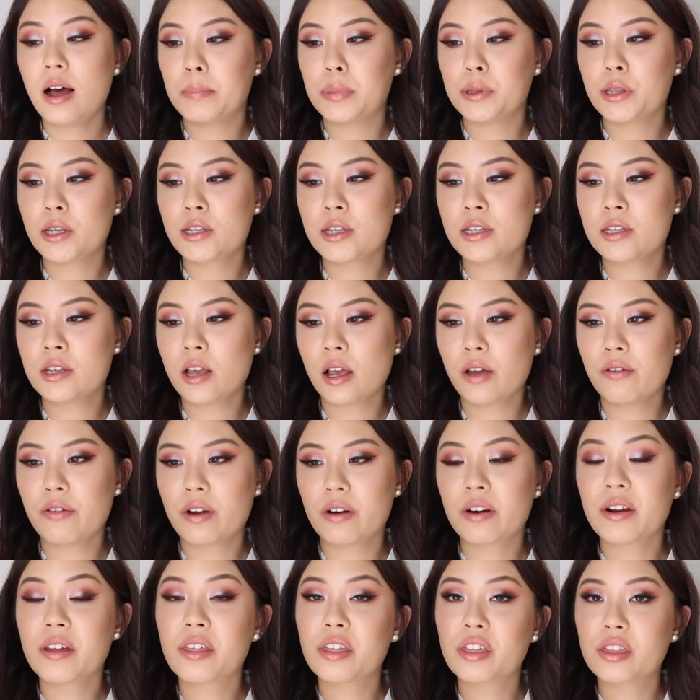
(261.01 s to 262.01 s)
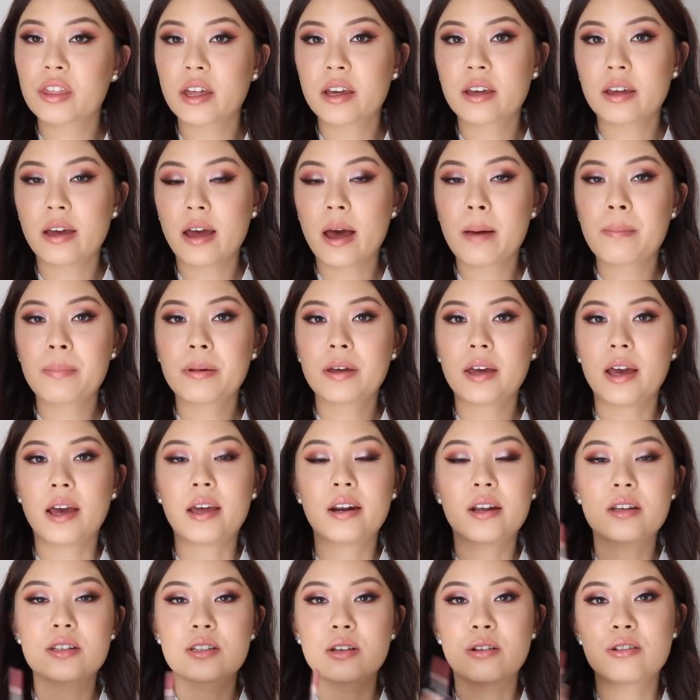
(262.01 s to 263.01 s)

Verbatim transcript: but this is like a very thick applicator,